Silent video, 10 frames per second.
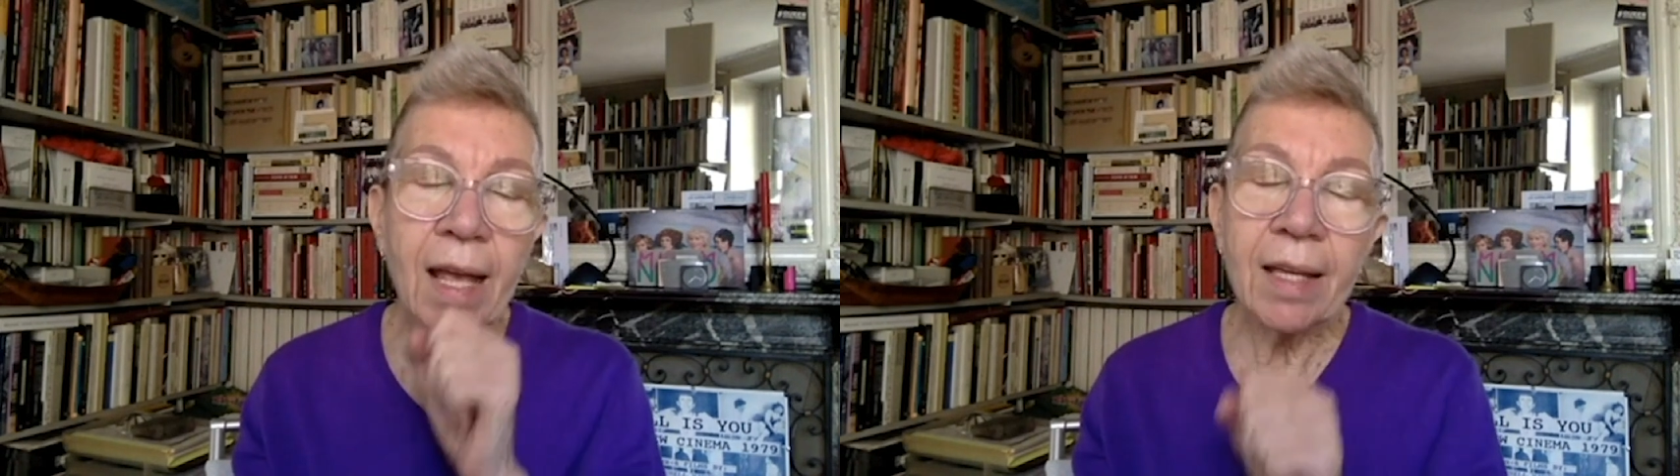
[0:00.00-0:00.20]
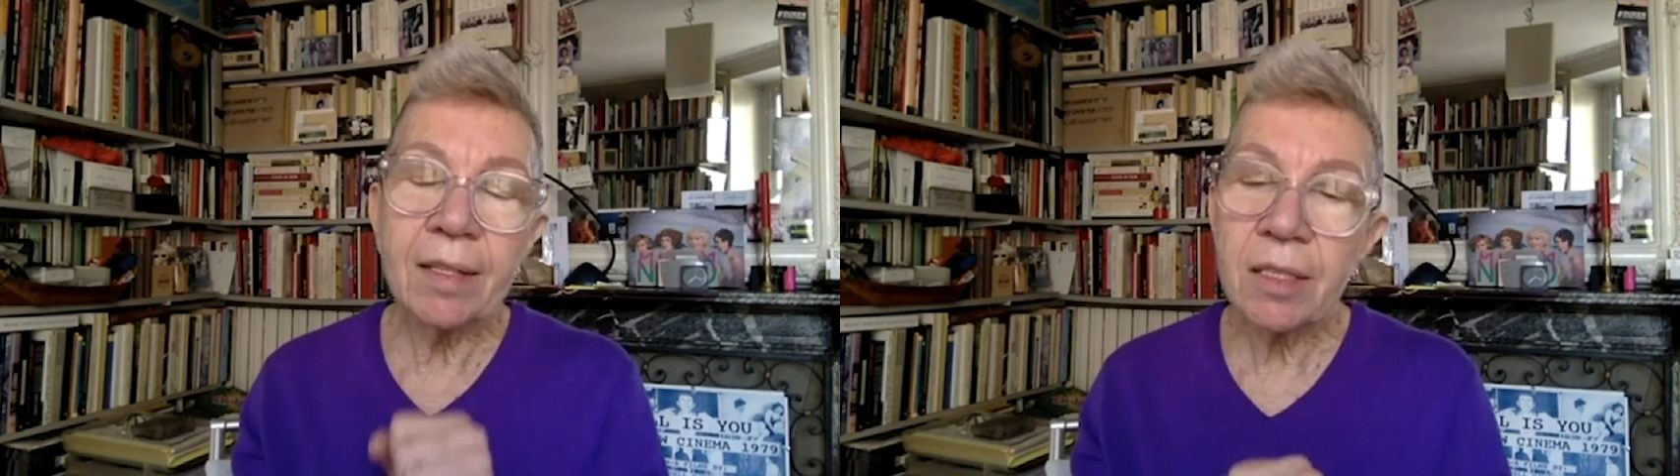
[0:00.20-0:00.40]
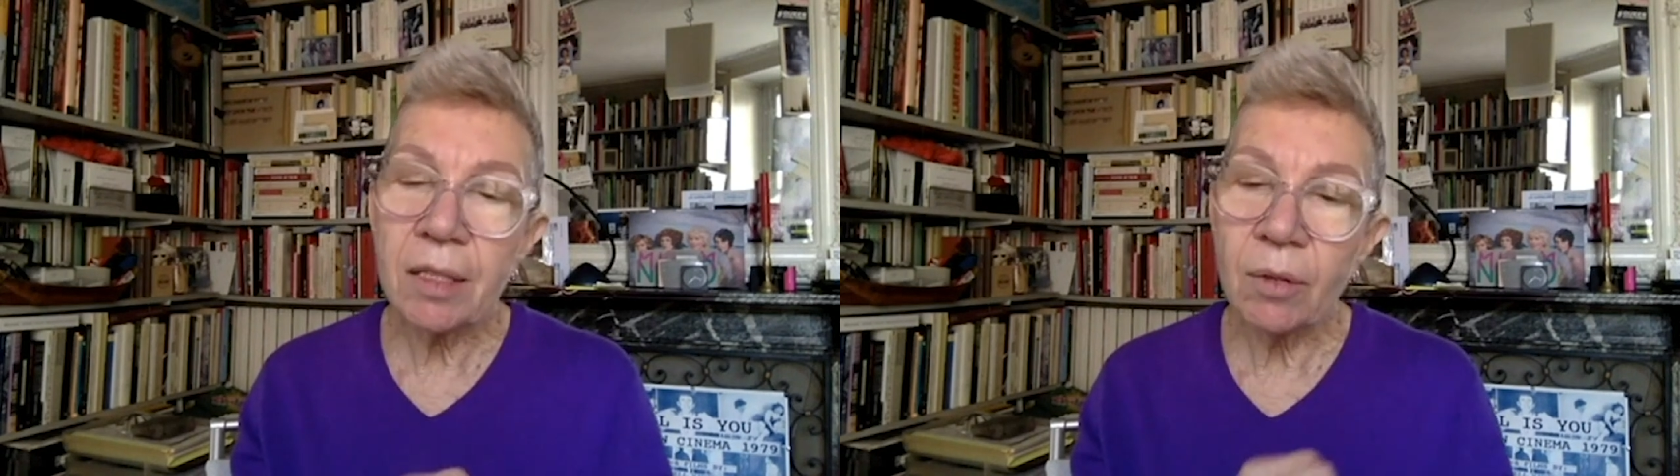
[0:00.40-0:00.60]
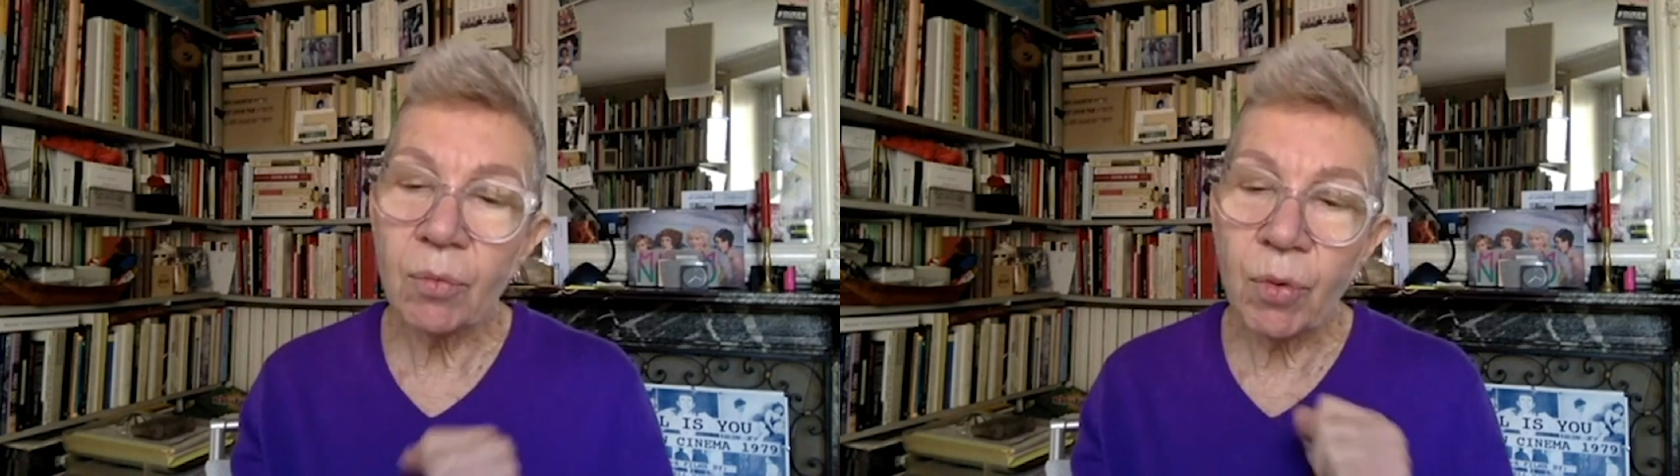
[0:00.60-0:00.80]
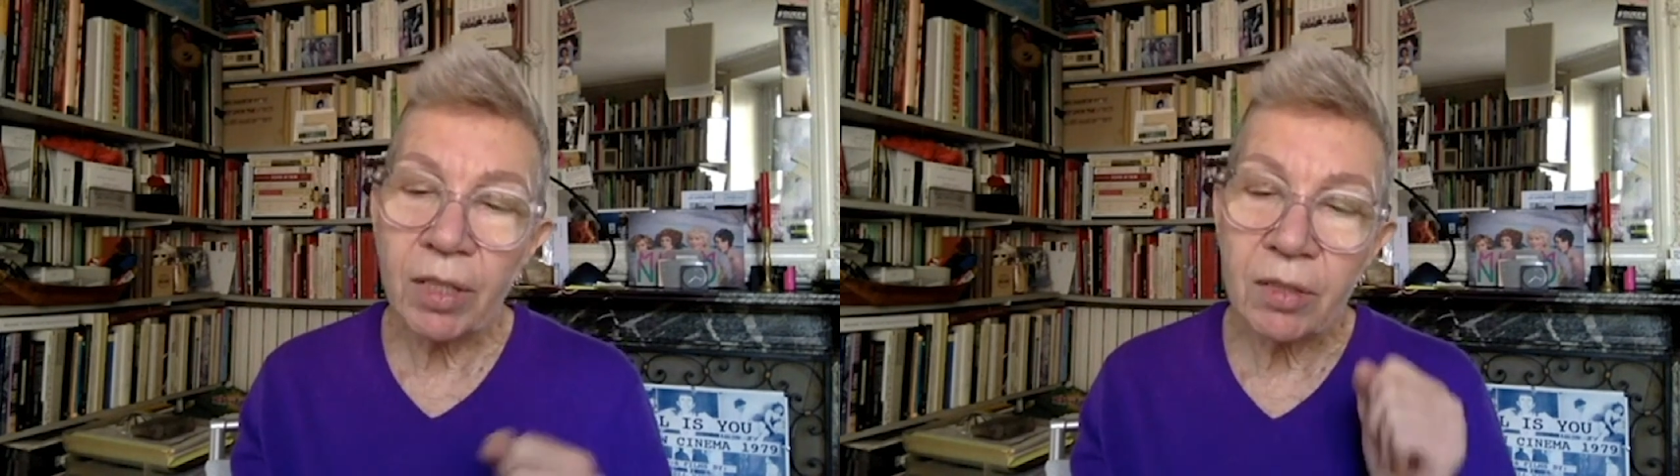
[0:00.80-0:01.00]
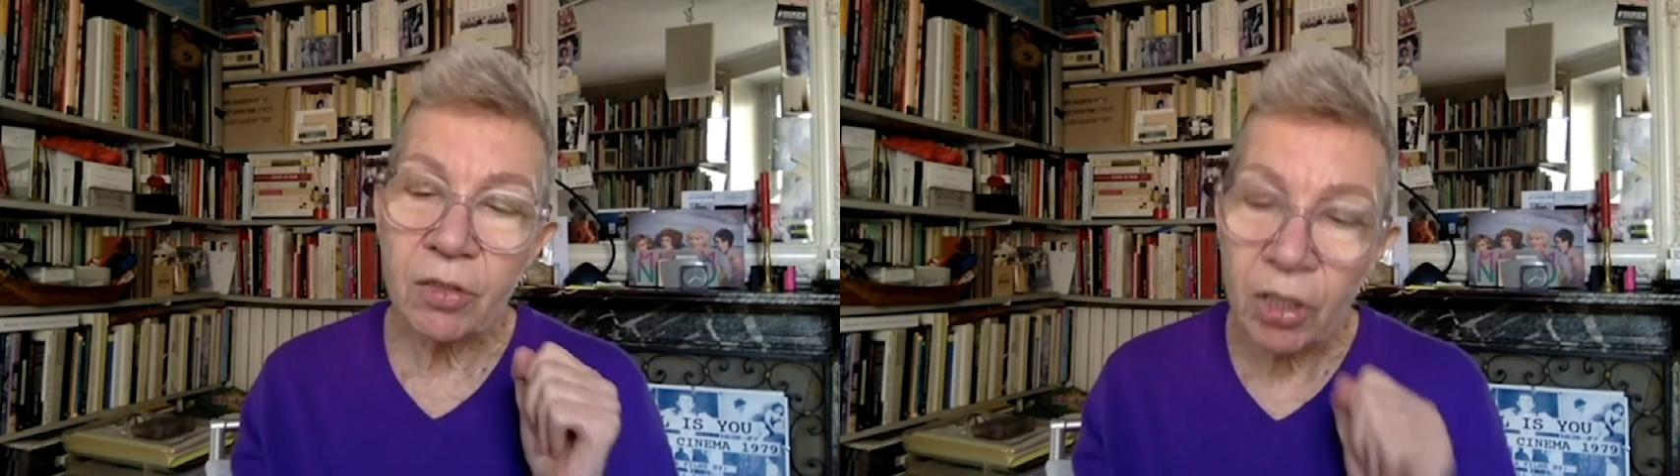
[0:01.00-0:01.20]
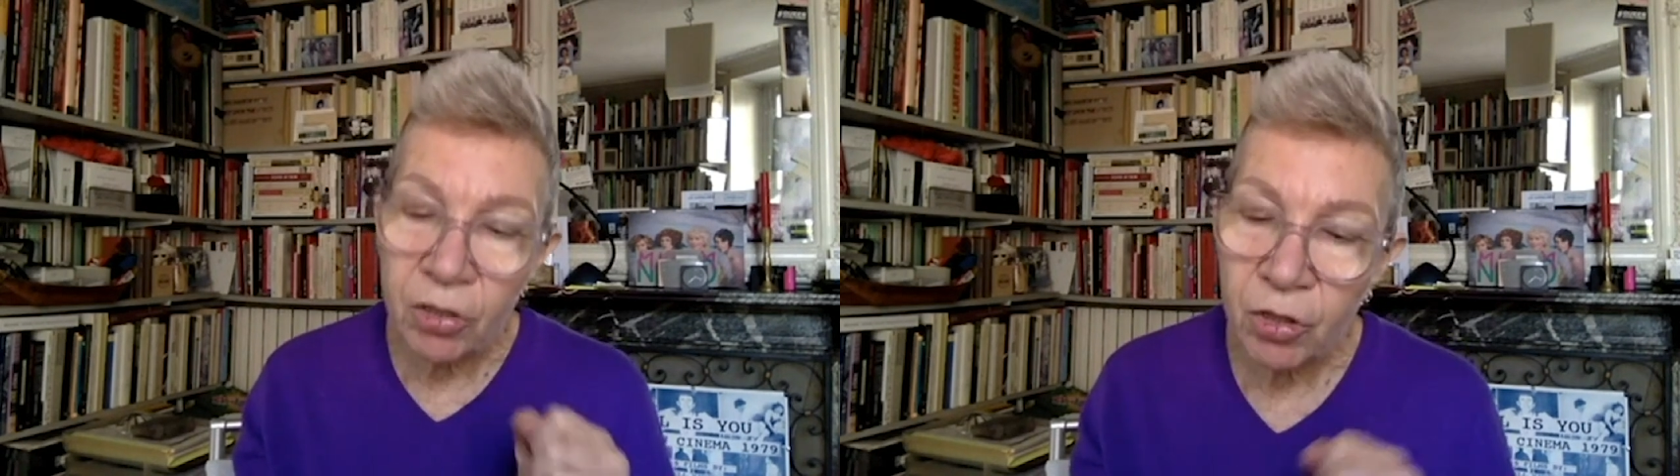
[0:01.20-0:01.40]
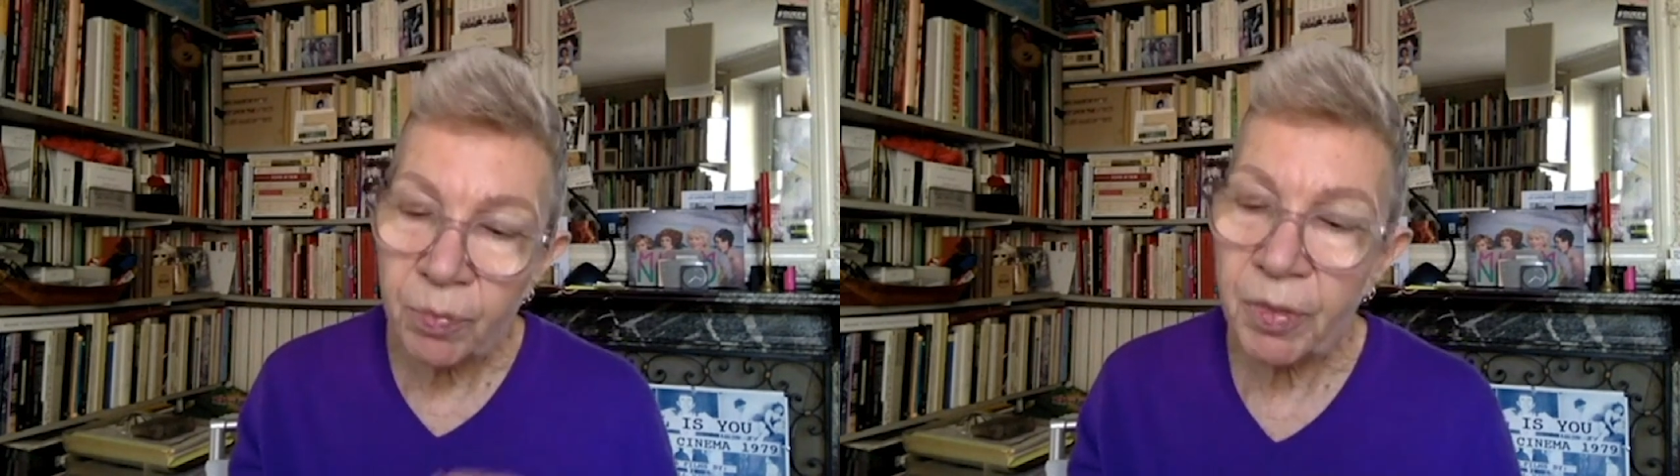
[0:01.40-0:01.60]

And what touched